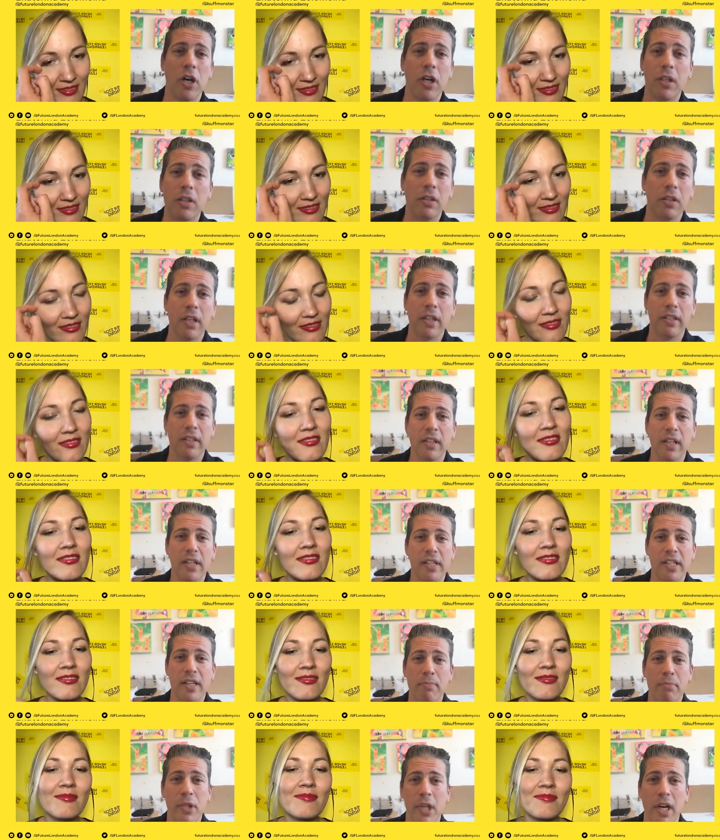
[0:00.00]
Speaker 1: to struggle
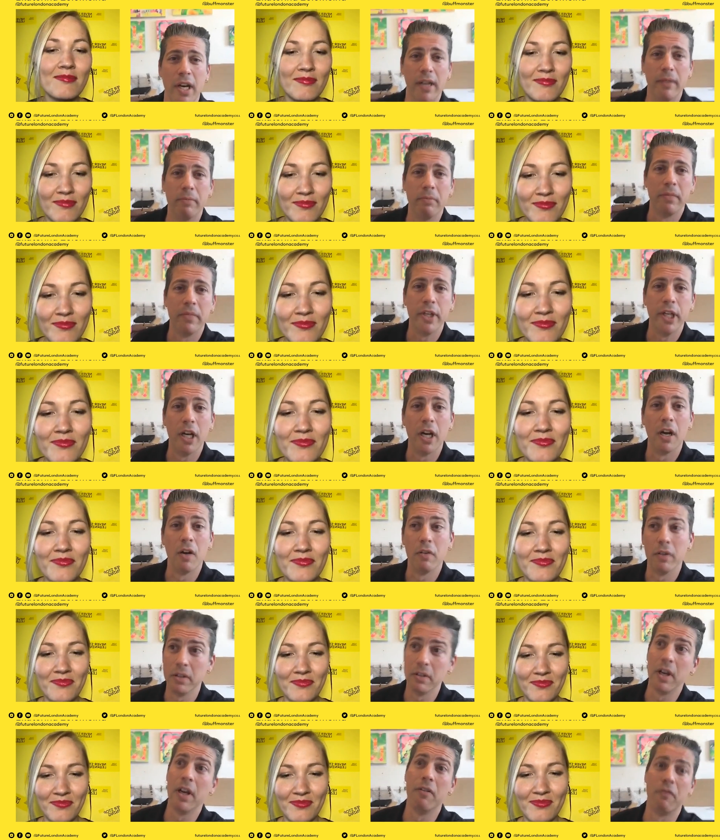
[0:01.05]
at, at some time,
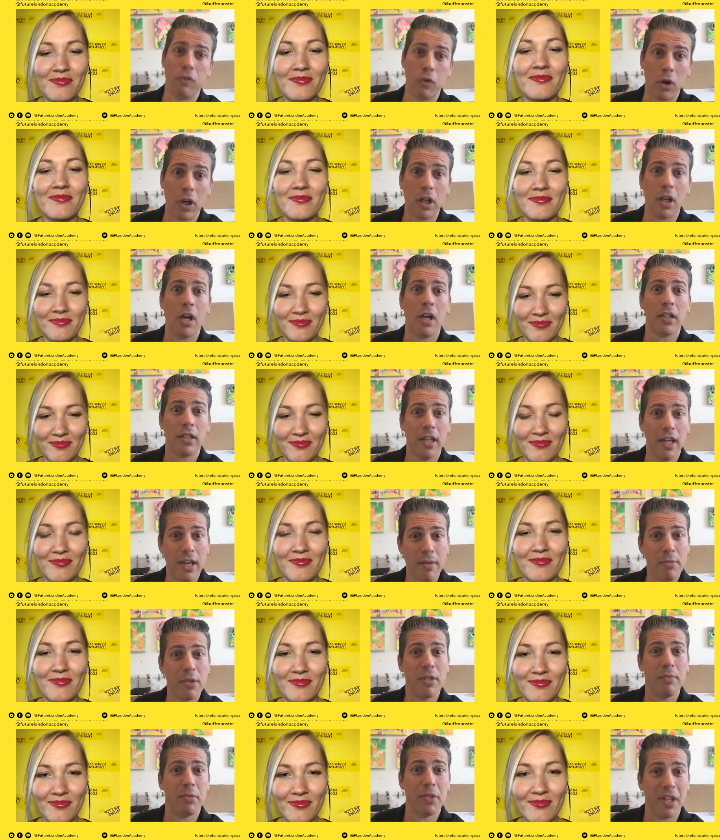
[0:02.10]
you know, and, and for a
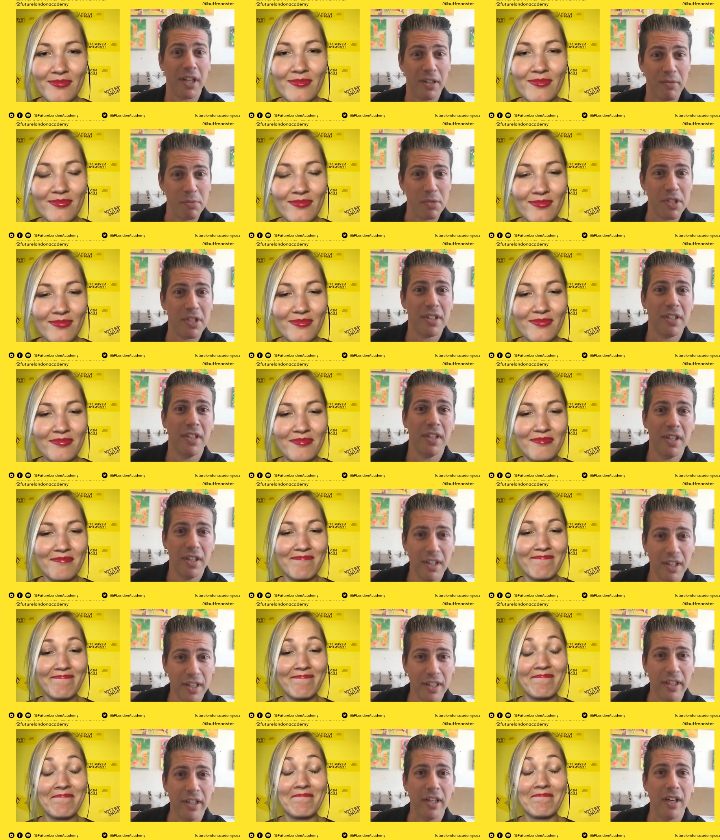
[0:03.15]
long time sometimes.
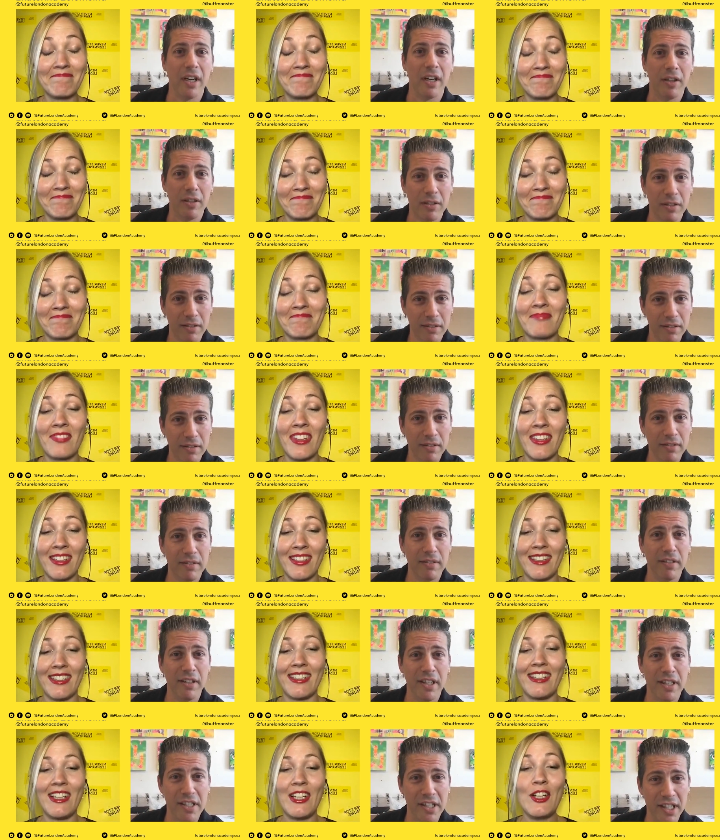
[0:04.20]
You know?
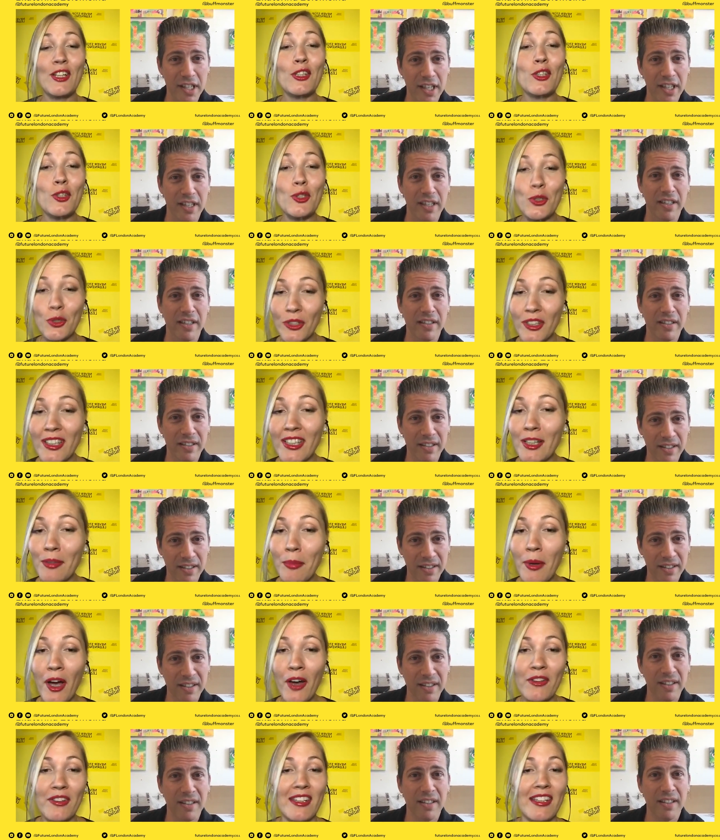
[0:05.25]
and- Talking
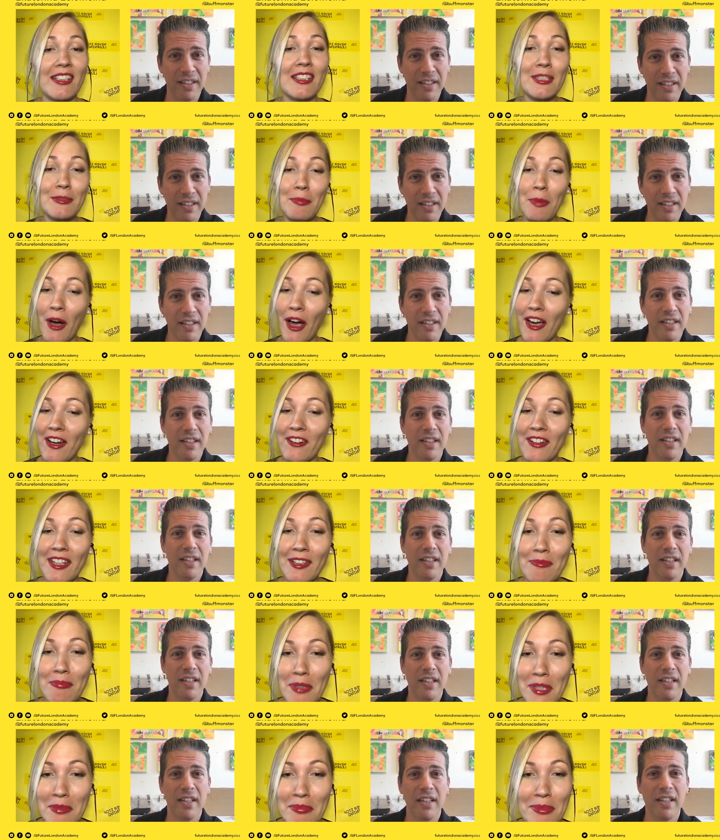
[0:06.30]
Speaker 2: about the
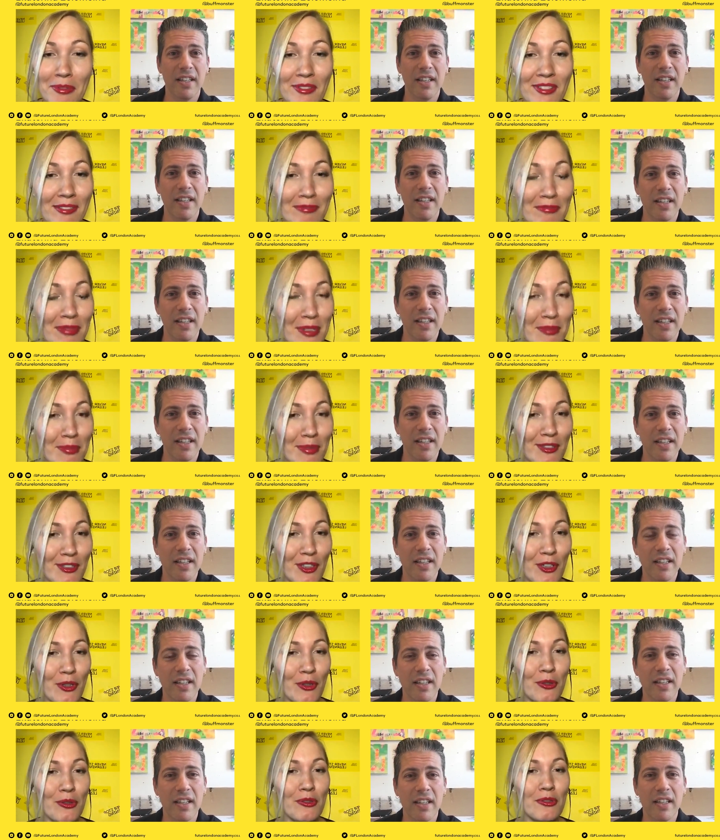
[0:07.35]
inspiring people and
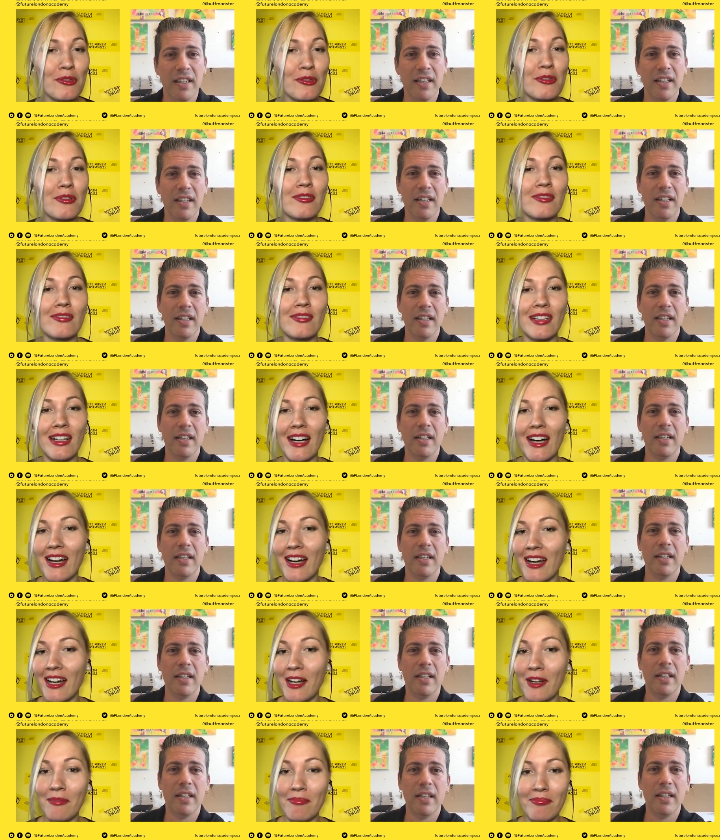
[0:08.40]
people who
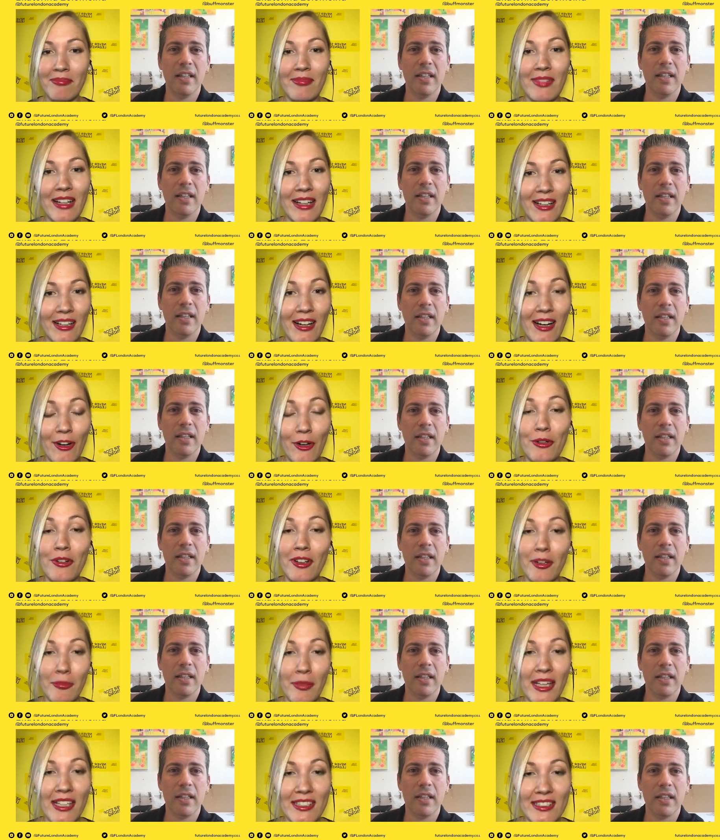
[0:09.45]
uh, who
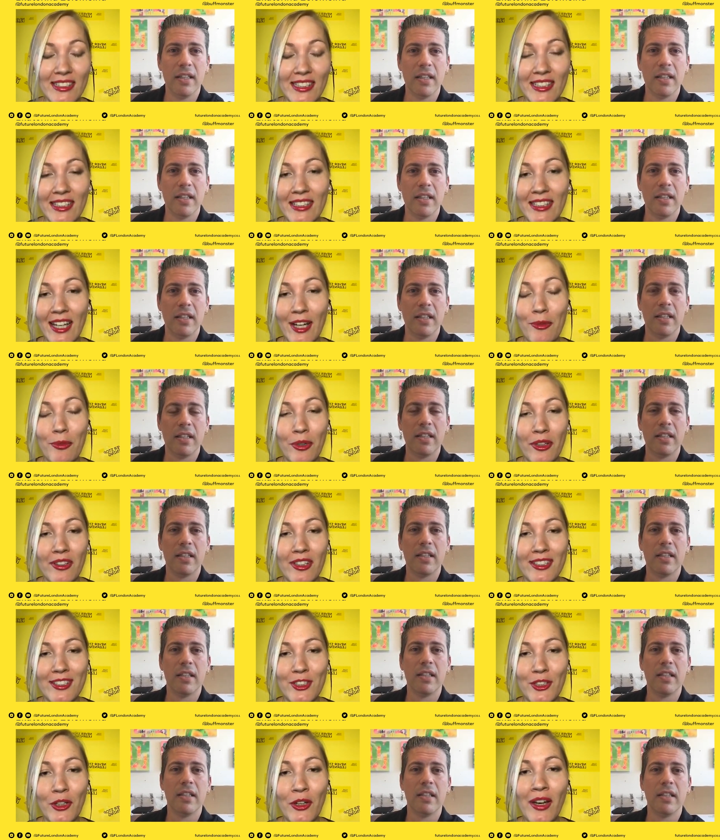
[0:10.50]
are amazing at
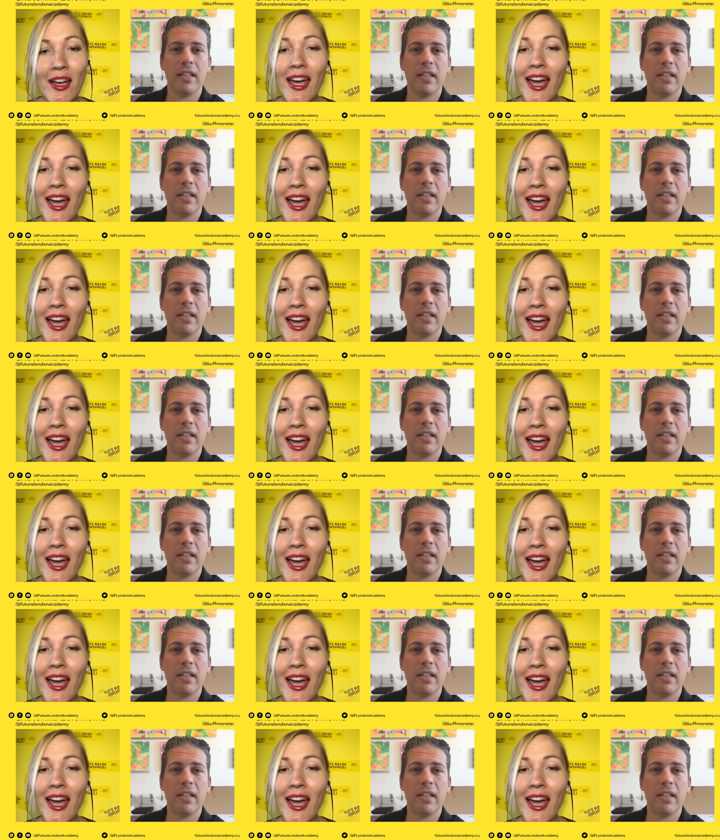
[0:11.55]
what they do.